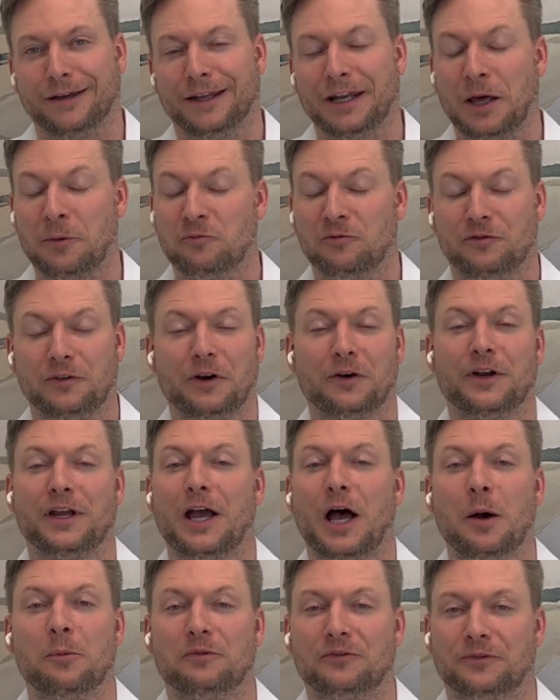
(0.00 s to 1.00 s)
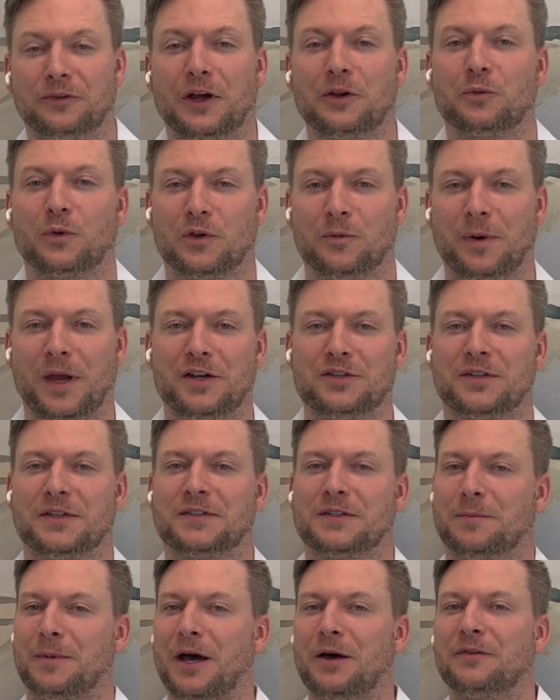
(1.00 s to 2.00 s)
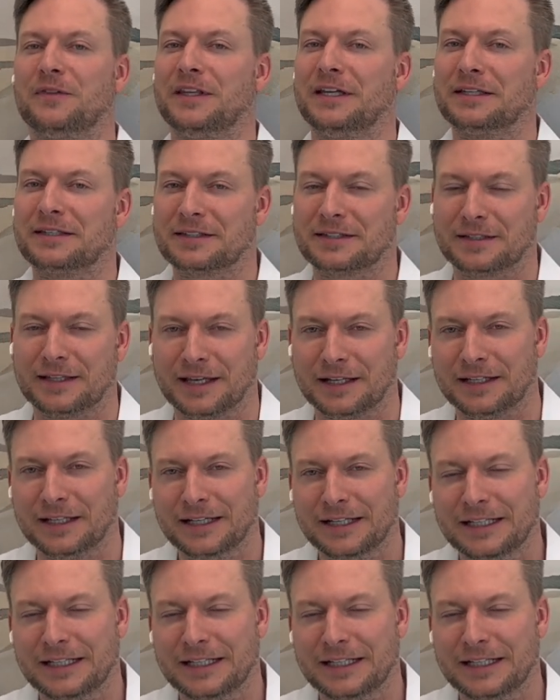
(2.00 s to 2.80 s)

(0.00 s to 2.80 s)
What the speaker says: and I'm very upfront with patients about this, that